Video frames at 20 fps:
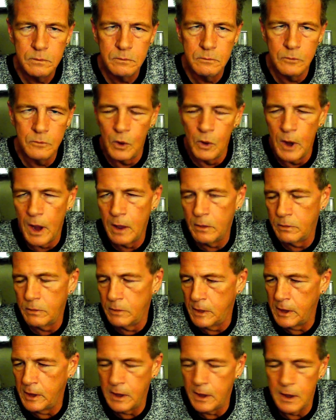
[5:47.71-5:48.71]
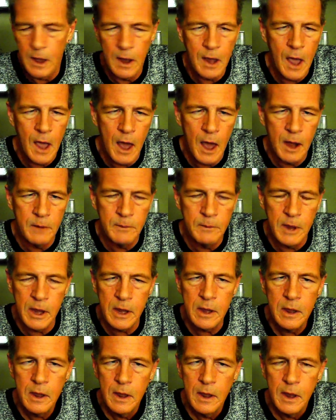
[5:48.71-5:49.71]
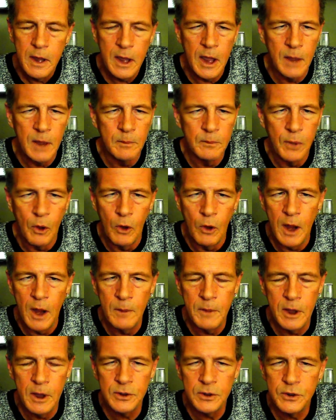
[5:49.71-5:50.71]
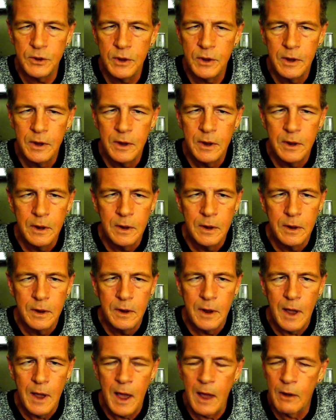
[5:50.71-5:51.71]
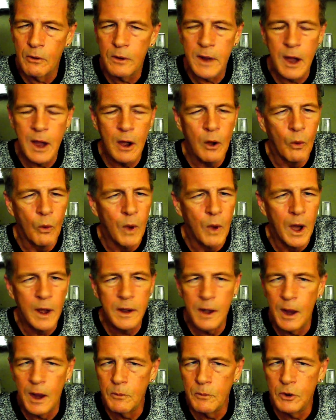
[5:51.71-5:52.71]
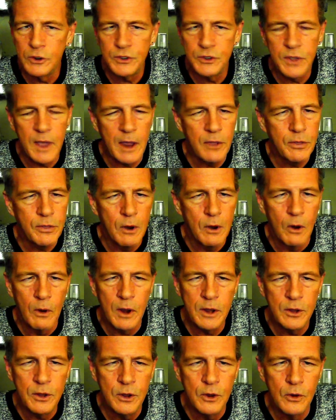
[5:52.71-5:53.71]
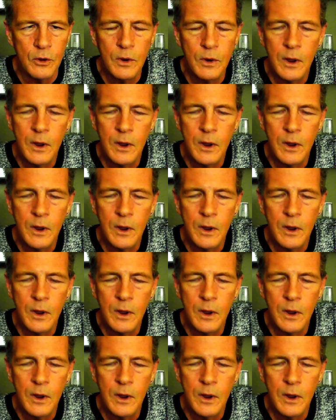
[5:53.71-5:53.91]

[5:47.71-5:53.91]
With the economy, employment, I don't care what numbers they throw at you,